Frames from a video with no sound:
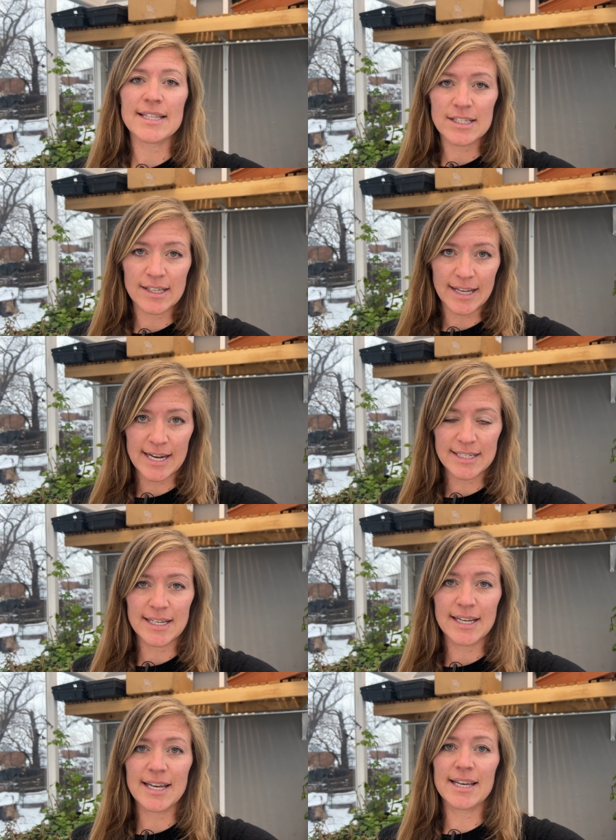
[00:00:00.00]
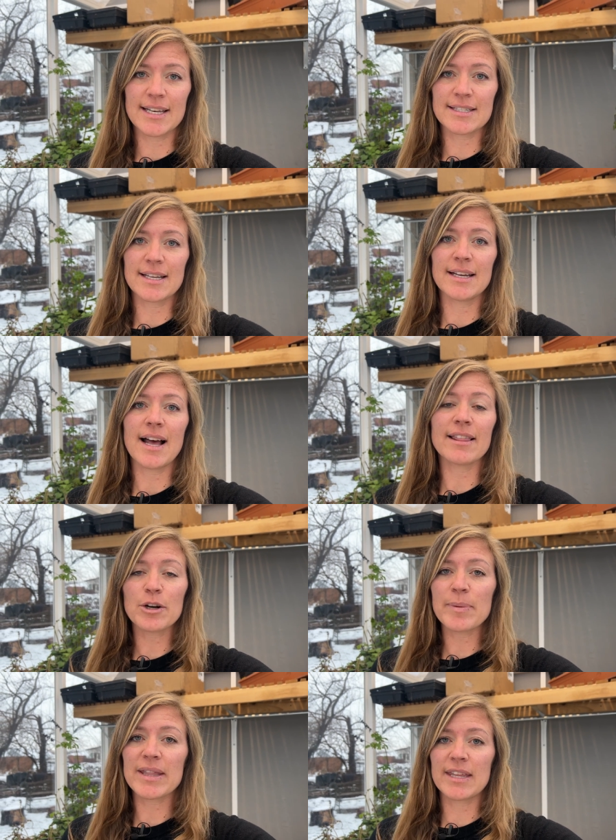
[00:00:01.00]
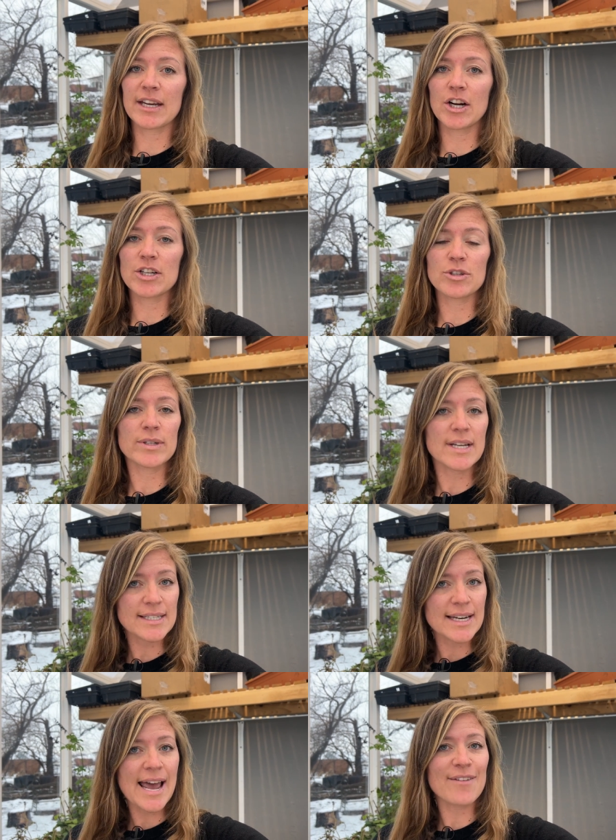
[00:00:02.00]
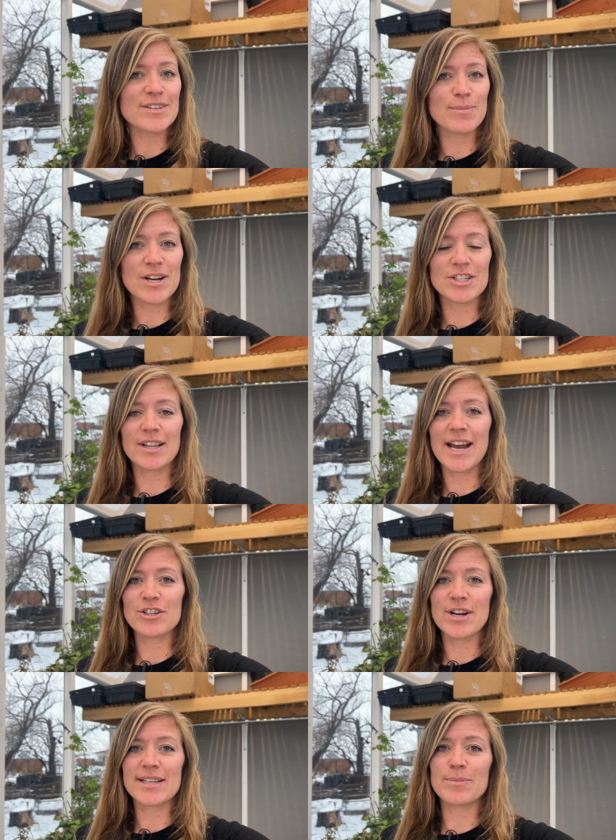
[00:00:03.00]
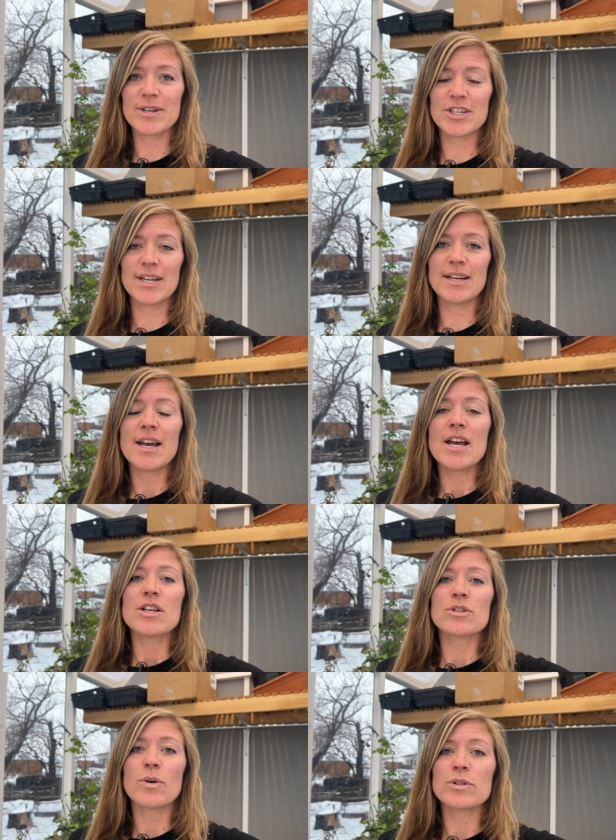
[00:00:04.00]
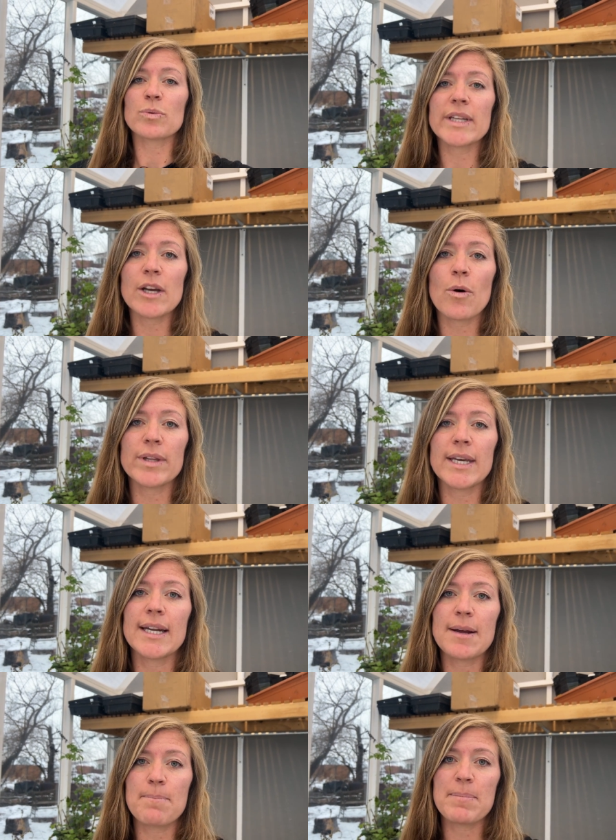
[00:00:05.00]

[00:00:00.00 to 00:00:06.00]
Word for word: N-Sulate is a little bit thicker, so it doesn't have as much light transmission. So it's really only gonna